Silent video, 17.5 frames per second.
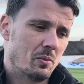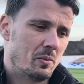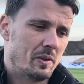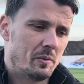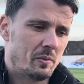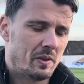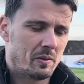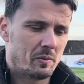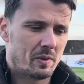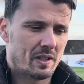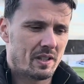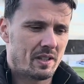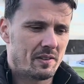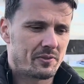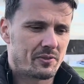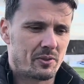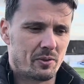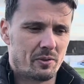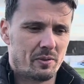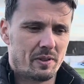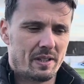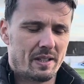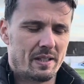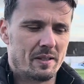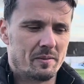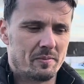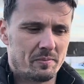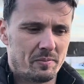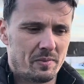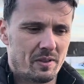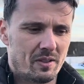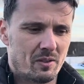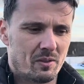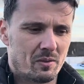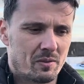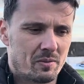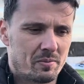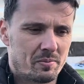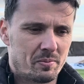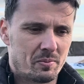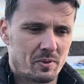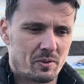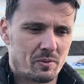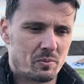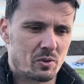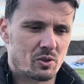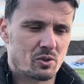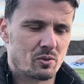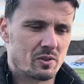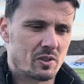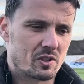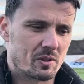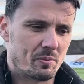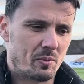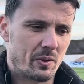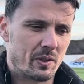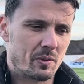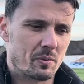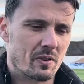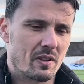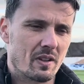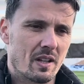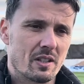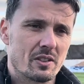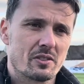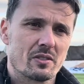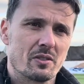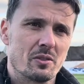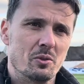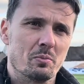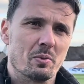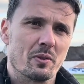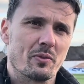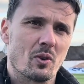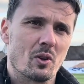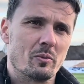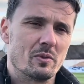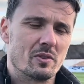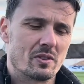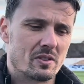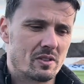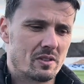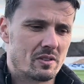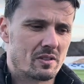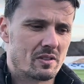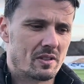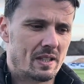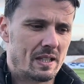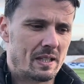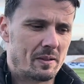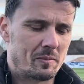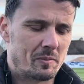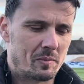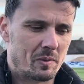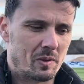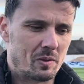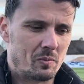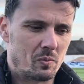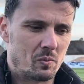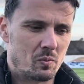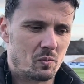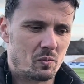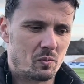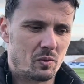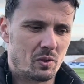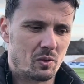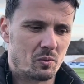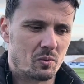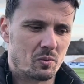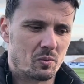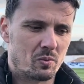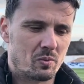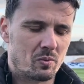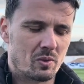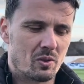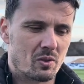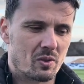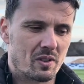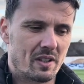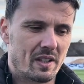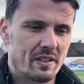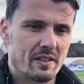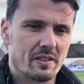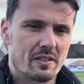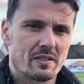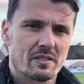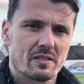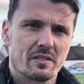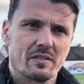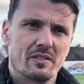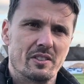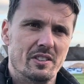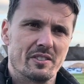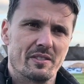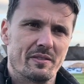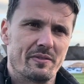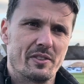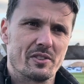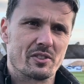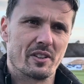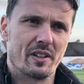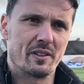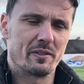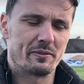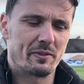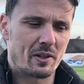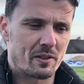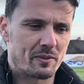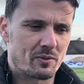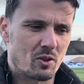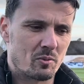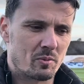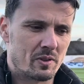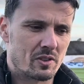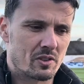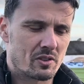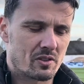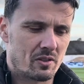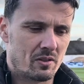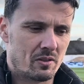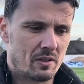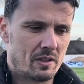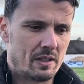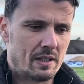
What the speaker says: Well, we have to. We're so disappointed with the last 2 performances, and we're not going to let this season fizzle out. Far from it. There's still